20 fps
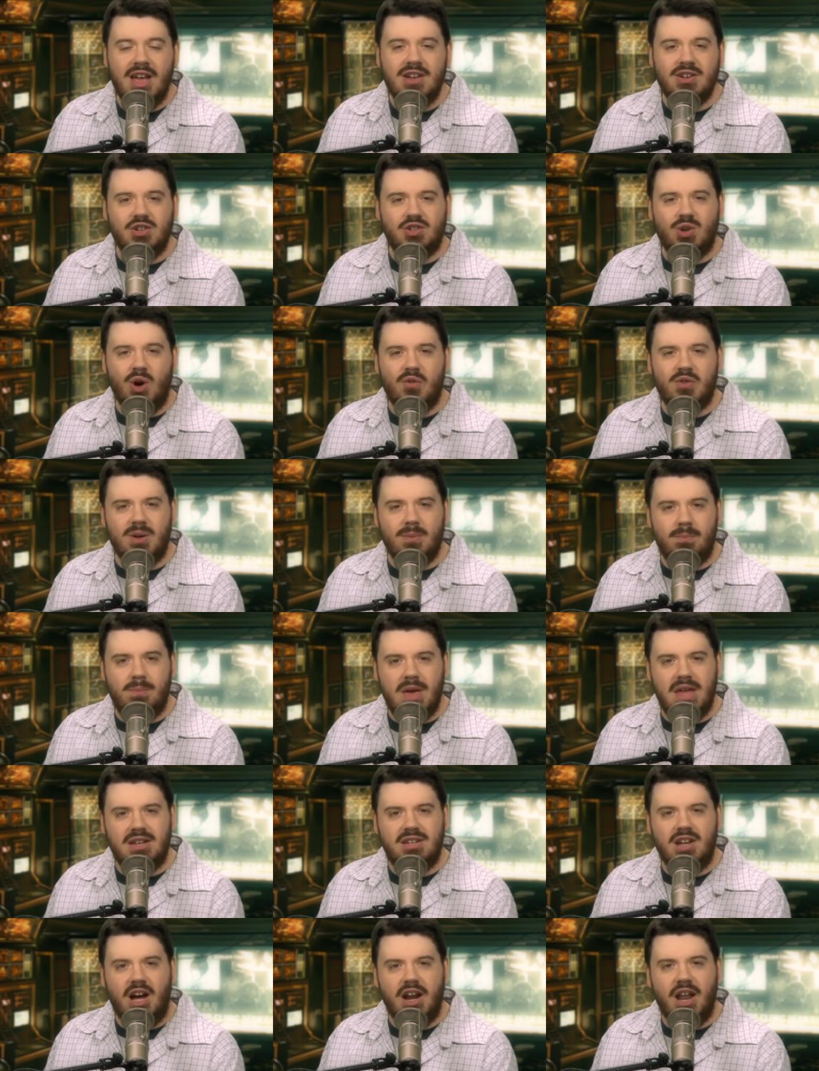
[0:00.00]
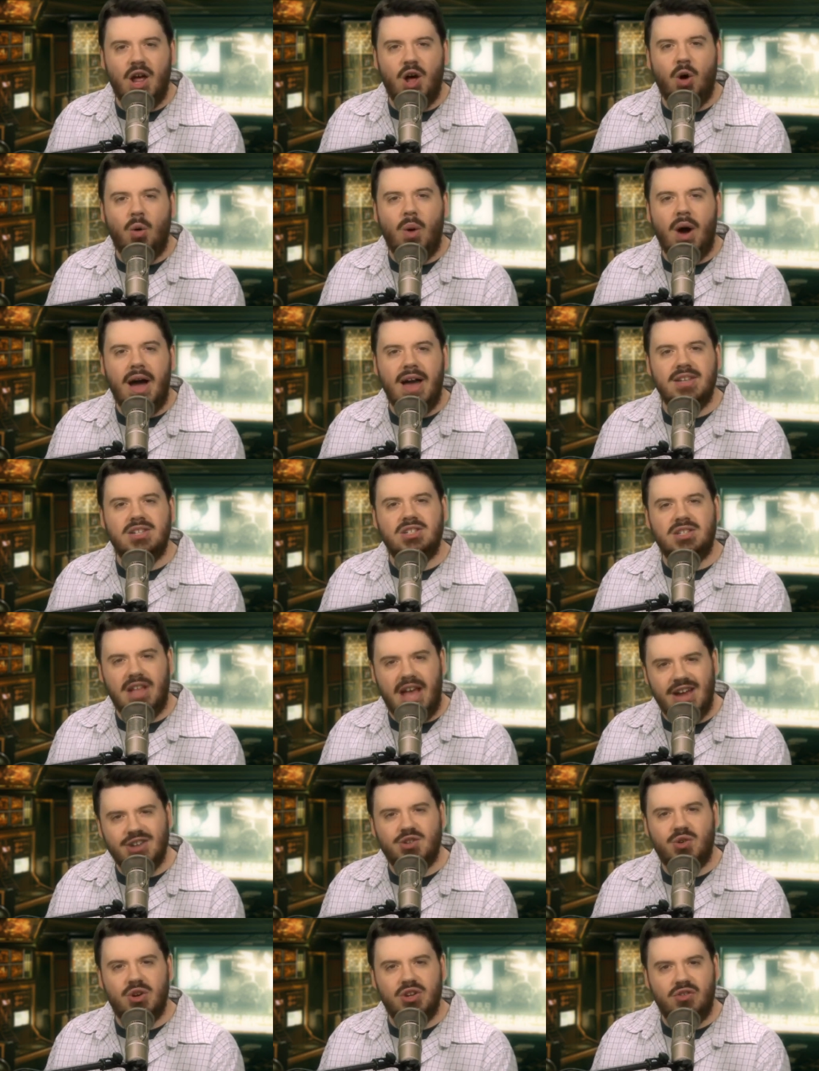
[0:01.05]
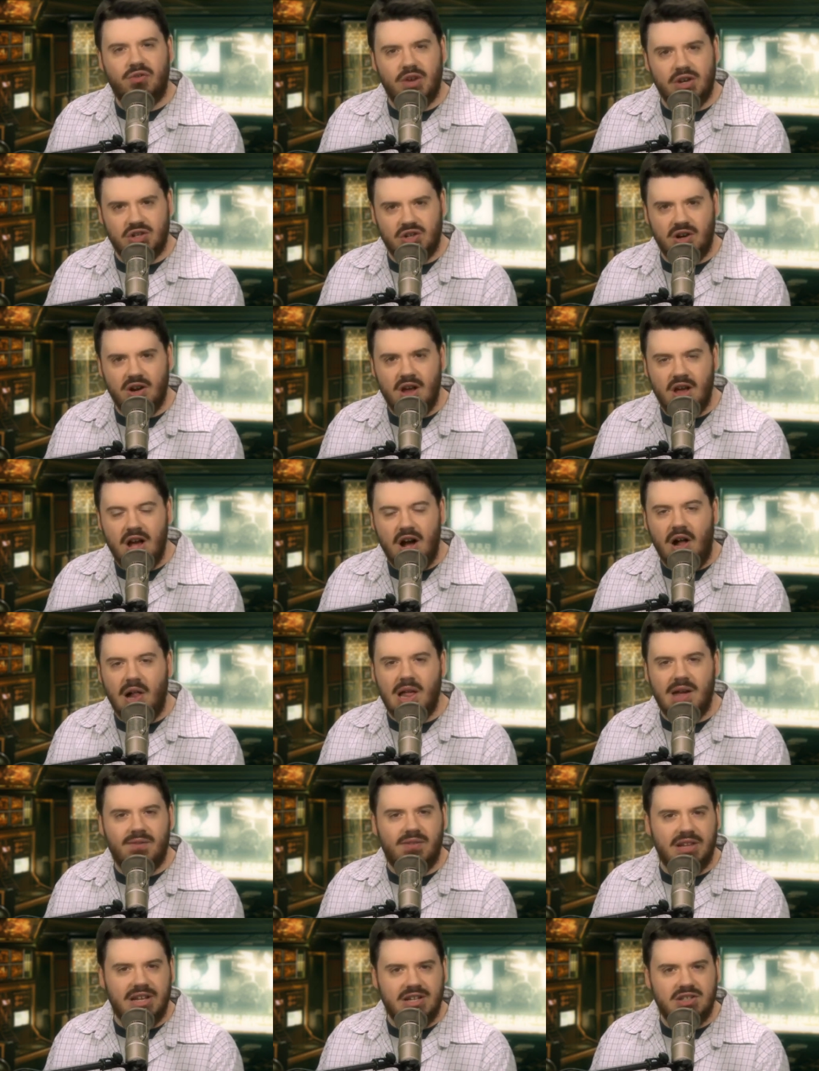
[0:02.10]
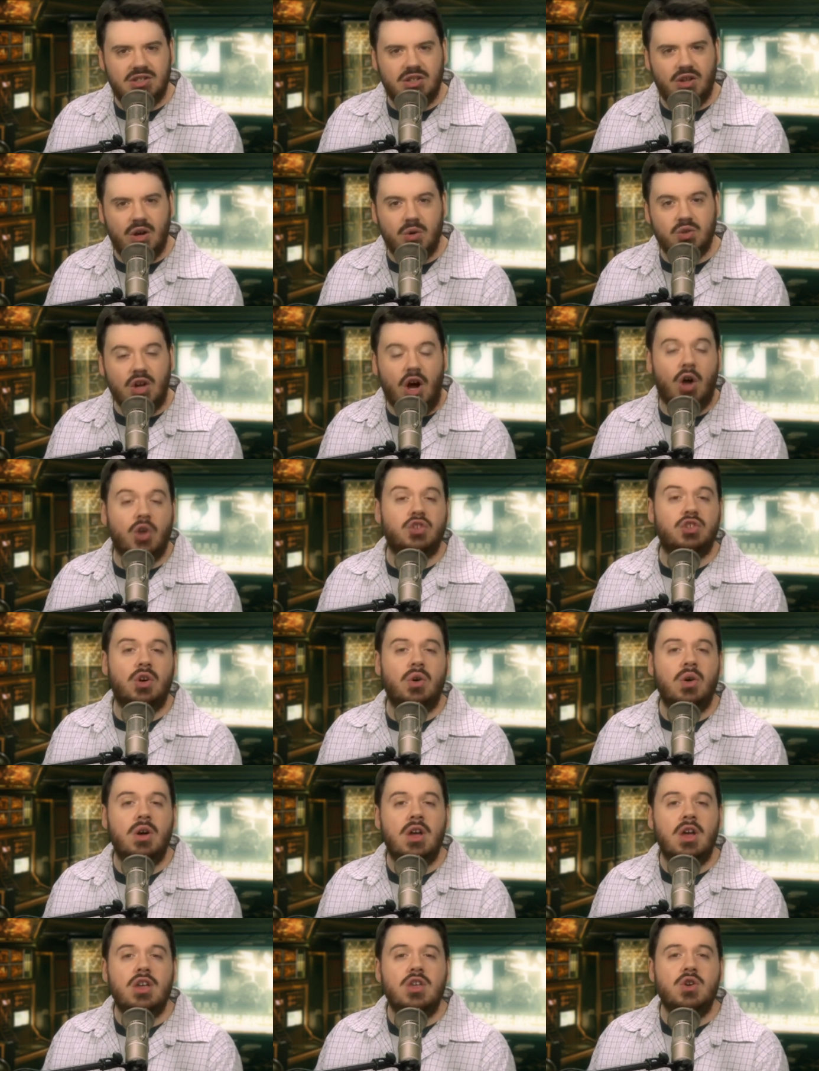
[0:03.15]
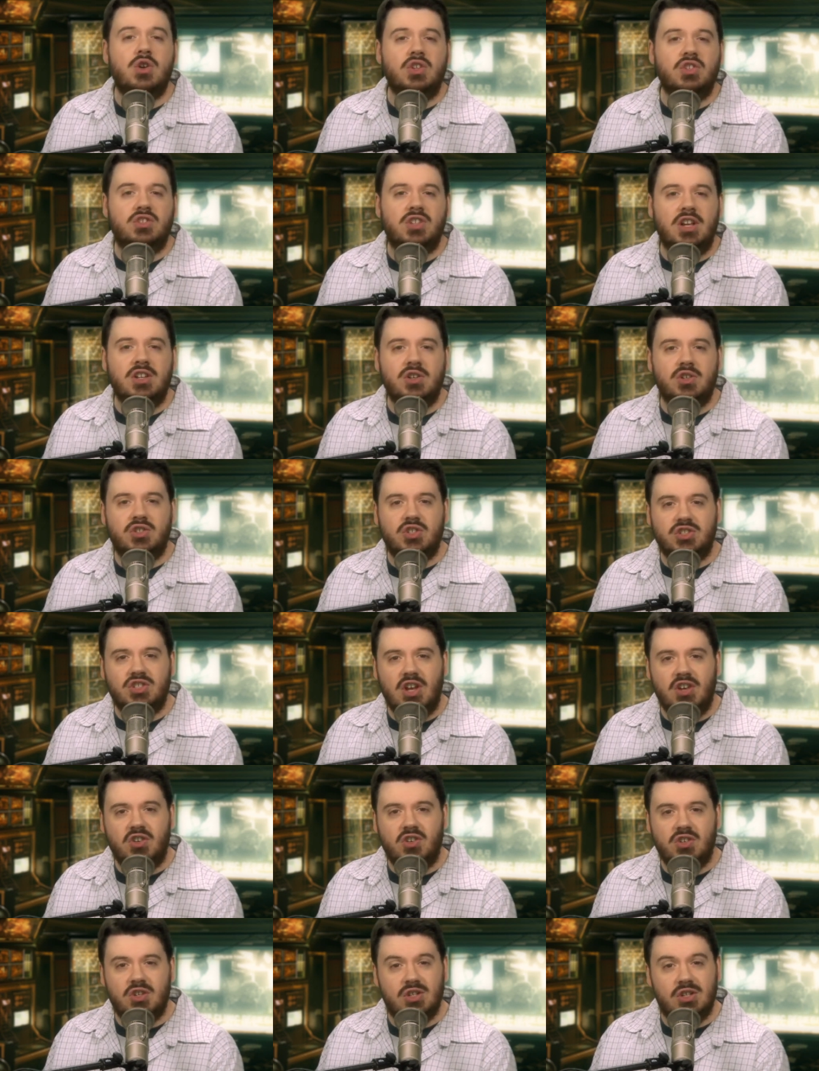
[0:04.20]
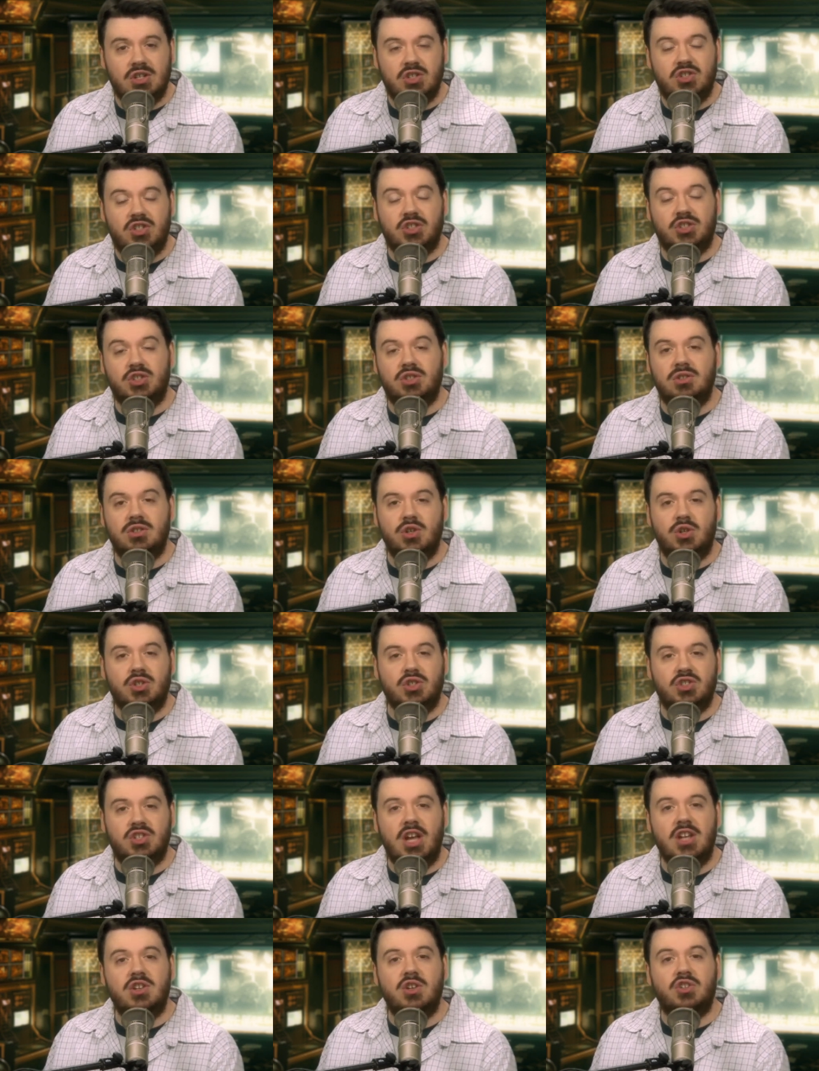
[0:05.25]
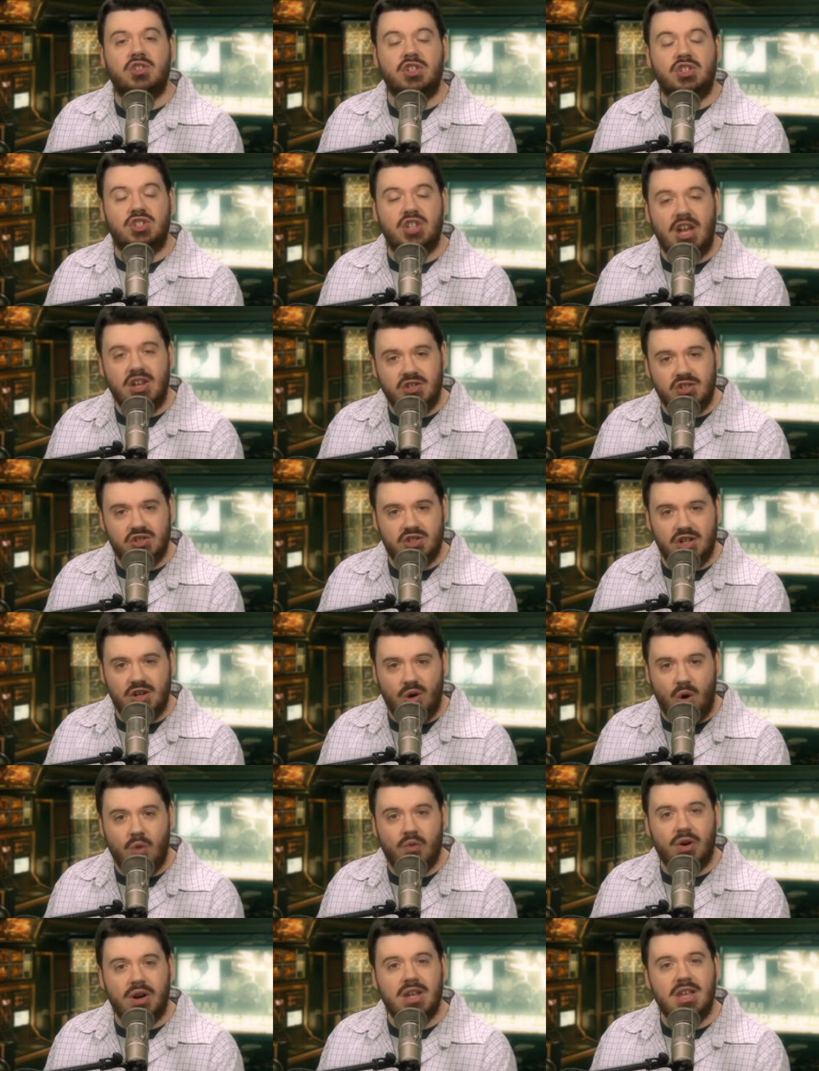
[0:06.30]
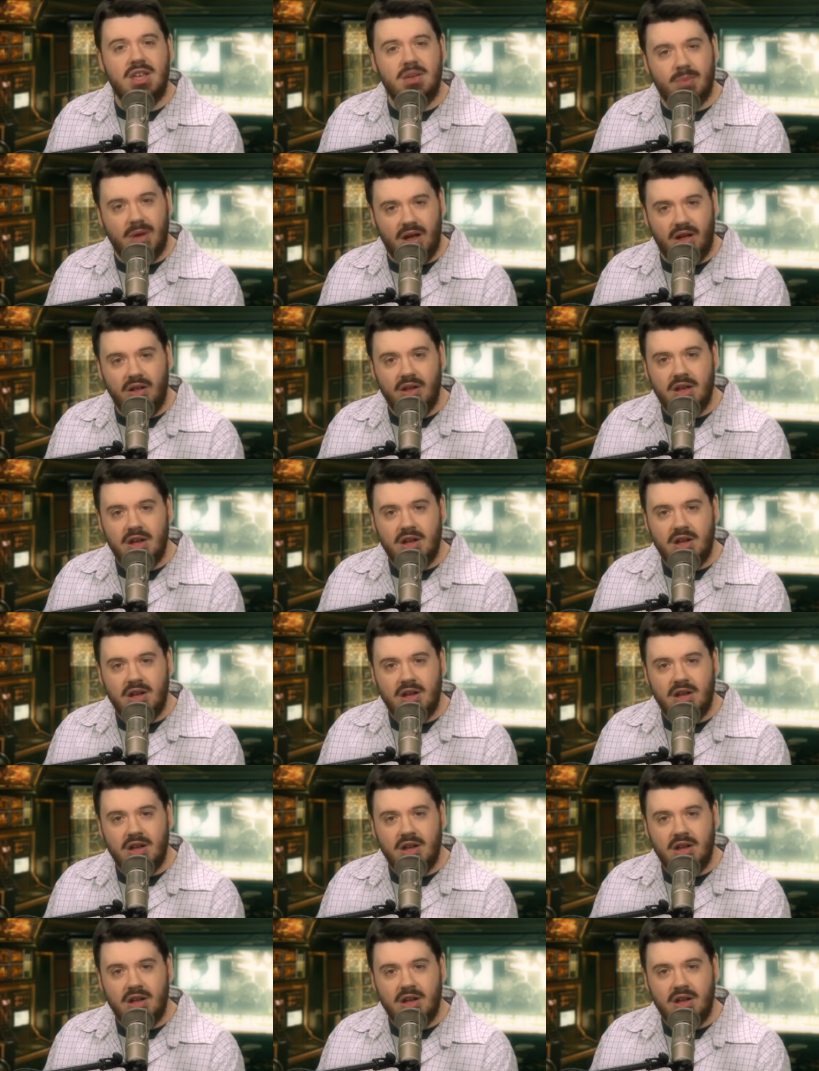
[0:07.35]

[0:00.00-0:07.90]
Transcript: Just go over to bit.ly slash Chris Fisher. I'll have links to those. Also, you can send your suggestions you can send your suggestions in over email.